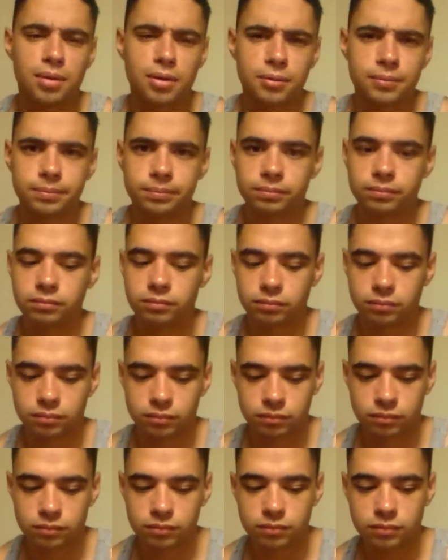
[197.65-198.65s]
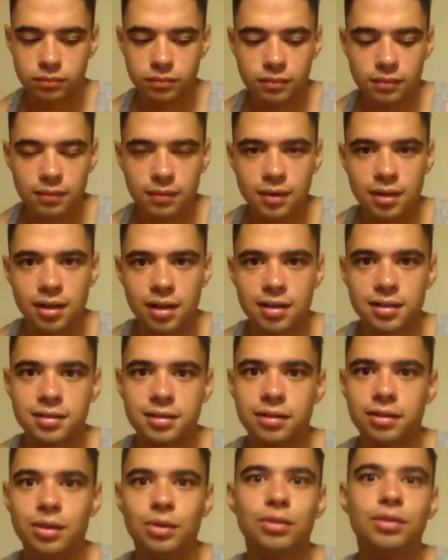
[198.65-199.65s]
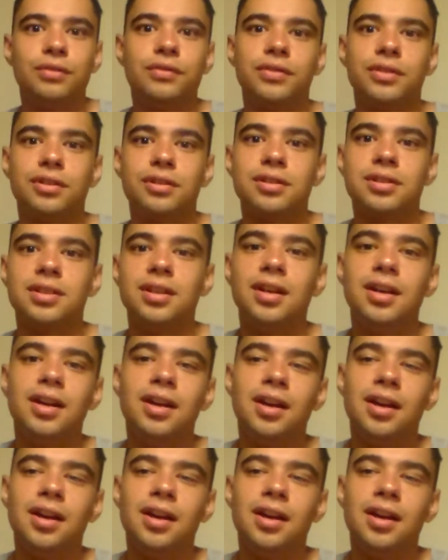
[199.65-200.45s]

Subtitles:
about is the universe.